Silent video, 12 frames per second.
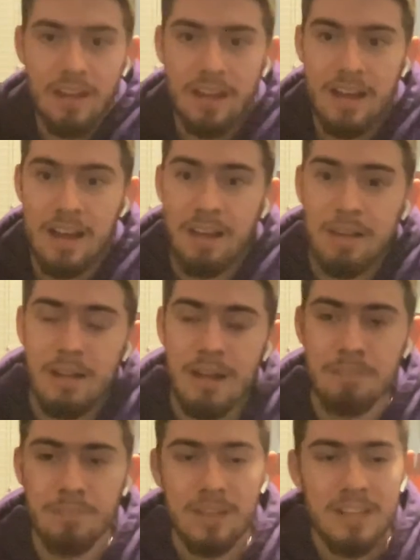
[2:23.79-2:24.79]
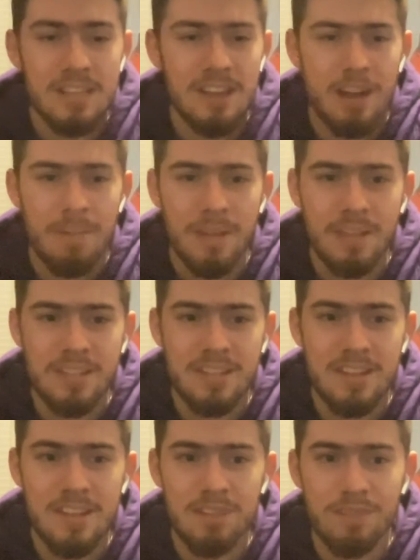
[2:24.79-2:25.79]
I'm gonna talk about the
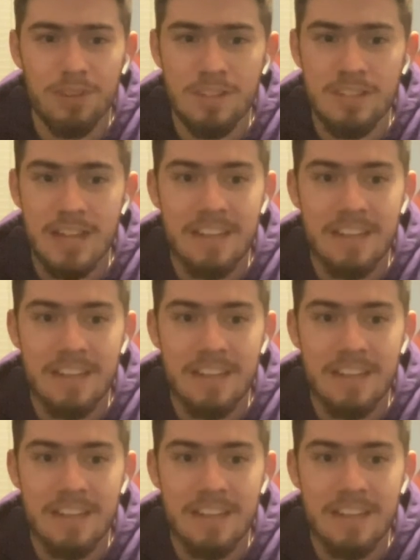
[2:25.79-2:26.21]
Suns first.